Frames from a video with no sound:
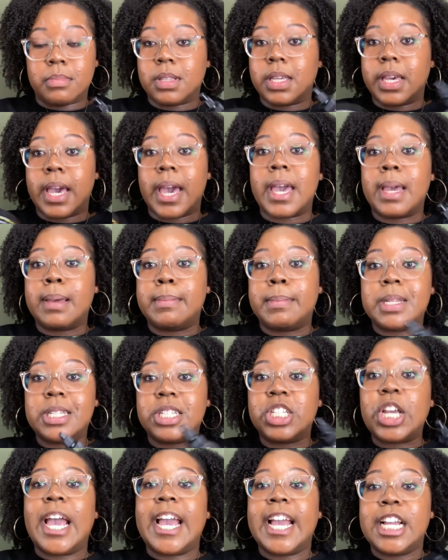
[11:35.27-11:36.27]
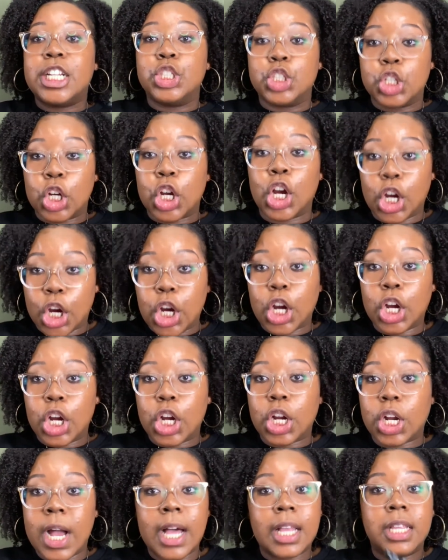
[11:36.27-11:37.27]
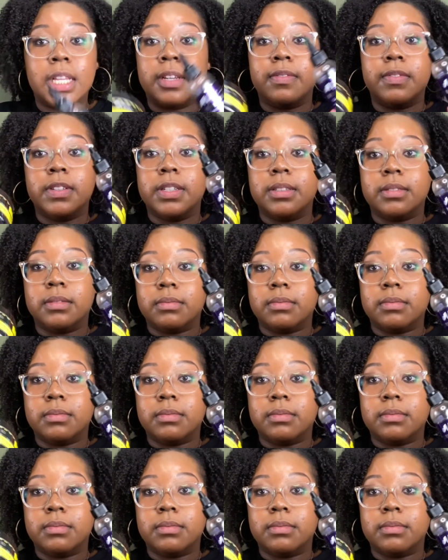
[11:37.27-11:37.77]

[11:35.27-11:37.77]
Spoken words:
game changer. I loved it.